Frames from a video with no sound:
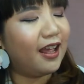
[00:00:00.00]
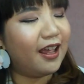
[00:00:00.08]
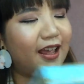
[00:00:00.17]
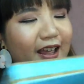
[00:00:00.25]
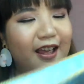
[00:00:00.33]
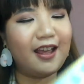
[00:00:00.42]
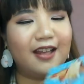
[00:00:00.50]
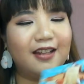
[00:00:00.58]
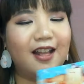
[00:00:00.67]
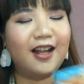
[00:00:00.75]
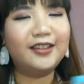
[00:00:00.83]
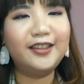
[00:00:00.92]

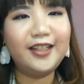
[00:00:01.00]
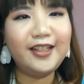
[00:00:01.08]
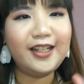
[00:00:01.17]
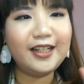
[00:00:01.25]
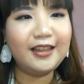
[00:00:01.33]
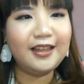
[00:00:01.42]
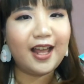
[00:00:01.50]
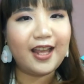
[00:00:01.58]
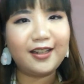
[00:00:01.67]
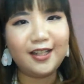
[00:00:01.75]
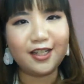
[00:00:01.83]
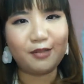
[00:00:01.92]
And I really
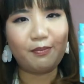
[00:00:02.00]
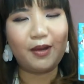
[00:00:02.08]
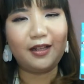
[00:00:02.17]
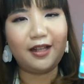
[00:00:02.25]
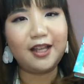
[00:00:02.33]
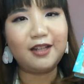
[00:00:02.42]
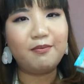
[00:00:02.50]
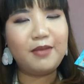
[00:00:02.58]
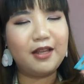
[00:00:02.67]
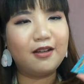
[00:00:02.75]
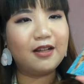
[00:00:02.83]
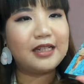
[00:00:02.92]
like this palette
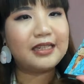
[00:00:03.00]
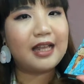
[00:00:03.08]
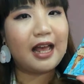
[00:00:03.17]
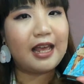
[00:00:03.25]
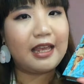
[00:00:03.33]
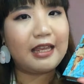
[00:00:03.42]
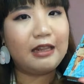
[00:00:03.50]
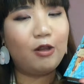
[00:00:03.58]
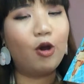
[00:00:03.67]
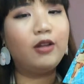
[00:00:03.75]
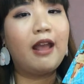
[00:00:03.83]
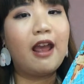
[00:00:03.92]
because I
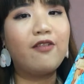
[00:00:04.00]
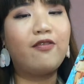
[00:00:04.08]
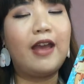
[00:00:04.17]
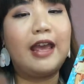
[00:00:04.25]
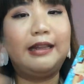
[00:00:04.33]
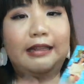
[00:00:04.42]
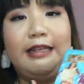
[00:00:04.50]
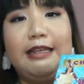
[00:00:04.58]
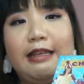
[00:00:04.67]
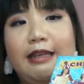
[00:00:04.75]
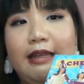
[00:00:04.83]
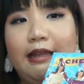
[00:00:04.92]
don't have
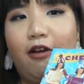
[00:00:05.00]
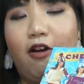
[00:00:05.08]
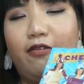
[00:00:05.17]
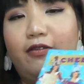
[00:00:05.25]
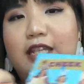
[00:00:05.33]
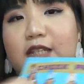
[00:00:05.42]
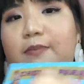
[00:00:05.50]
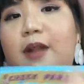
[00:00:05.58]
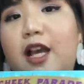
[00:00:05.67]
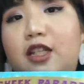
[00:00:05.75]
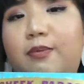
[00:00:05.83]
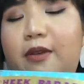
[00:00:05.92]
any of this
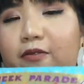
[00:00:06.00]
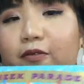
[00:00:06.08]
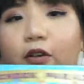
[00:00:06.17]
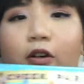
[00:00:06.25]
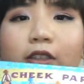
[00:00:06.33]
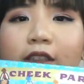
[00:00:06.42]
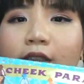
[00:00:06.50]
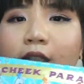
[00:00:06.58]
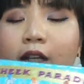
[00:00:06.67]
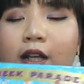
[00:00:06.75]
blush before.